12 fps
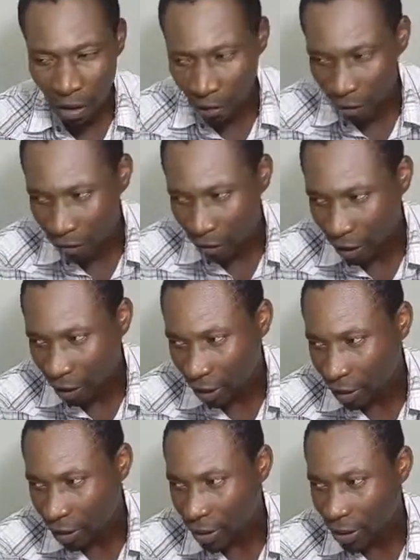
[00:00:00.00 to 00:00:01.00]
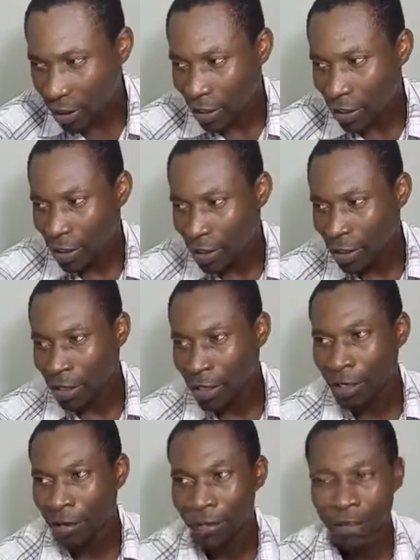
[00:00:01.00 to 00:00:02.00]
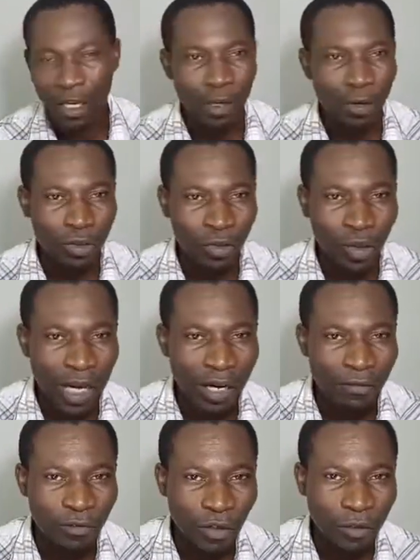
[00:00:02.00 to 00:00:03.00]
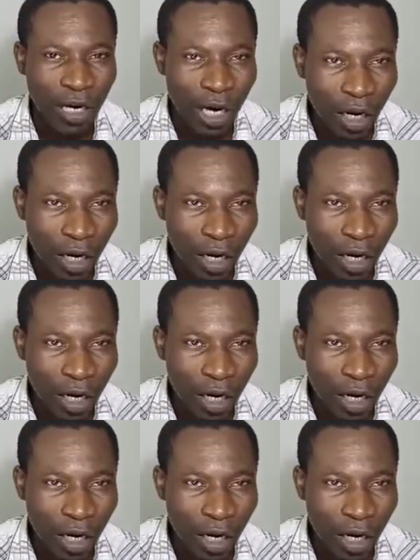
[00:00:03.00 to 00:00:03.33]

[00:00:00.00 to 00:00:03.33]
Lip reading: others, they also come from how